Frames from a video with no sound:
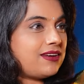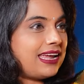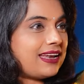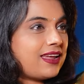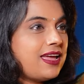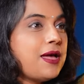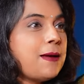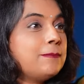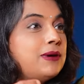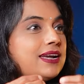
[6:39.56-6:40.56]
Right.
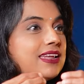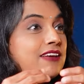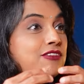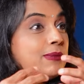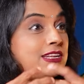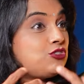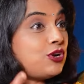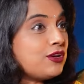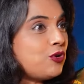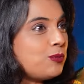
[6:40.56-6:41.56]
But everybody's
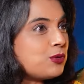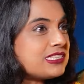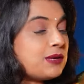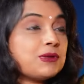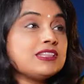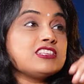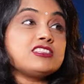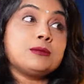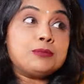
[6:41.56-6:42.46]
not a homo sapien. This is a